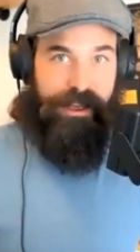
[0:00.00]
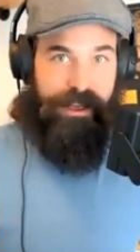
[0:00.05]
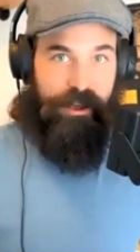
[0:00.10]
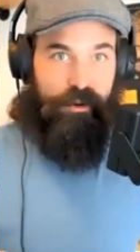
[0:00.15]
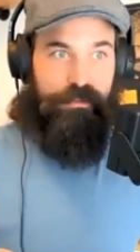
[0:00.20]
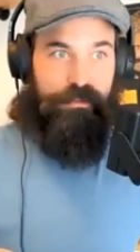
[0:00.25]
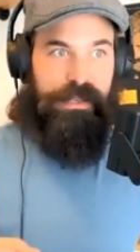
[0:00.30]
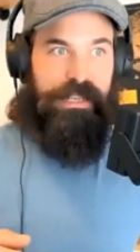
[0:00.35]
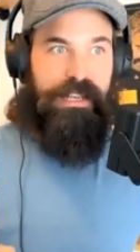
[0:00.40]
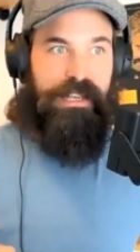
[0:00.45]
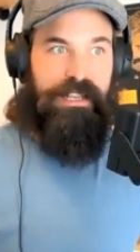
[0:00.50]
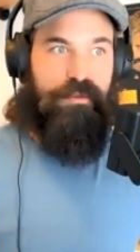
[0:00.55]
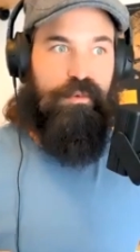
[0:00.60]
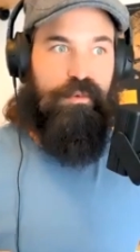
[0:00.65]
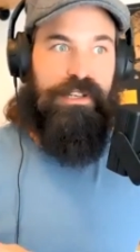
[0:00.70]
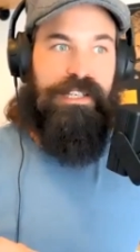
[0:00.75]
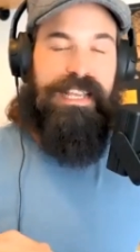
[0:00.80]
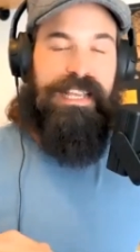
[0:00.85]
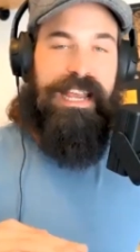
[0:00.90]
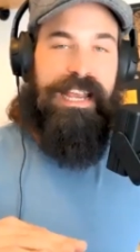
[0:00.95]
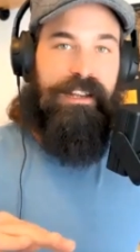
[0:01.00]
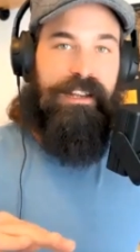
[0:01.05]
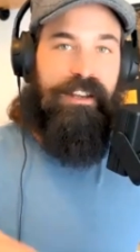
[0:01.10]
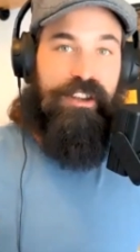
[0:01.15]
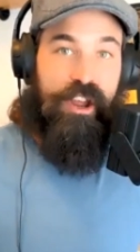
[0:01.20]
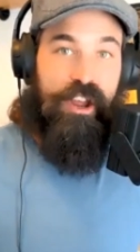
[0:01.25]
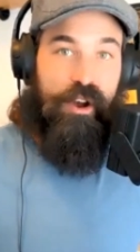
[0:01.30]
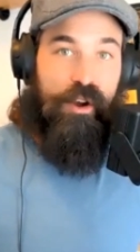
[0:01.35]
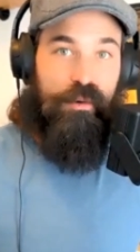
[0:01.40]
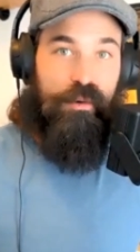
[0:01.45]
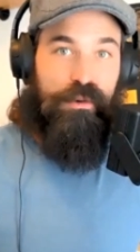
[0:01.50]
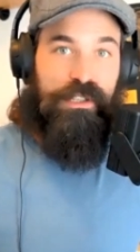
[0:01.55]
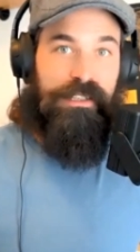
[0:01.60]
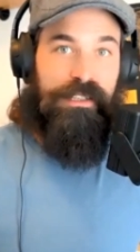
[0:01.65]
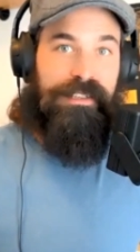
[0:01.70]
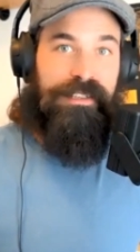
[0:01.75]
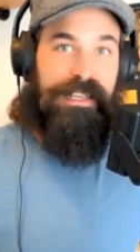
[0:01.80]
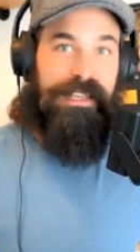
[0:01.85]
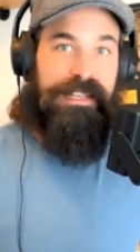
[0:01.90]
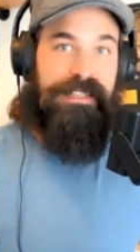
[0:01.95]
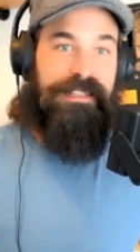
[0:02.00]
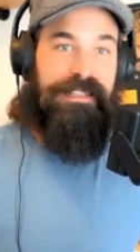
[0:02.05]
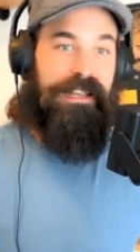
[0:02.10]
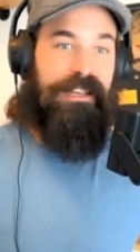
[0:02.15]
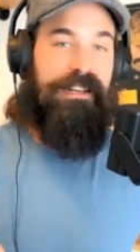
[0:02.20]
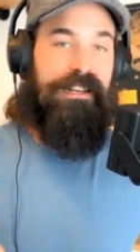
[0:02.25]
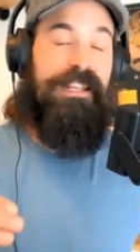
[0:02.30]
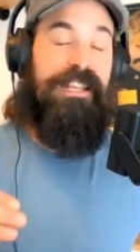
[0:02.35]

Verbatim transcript: because we're saying no to things that can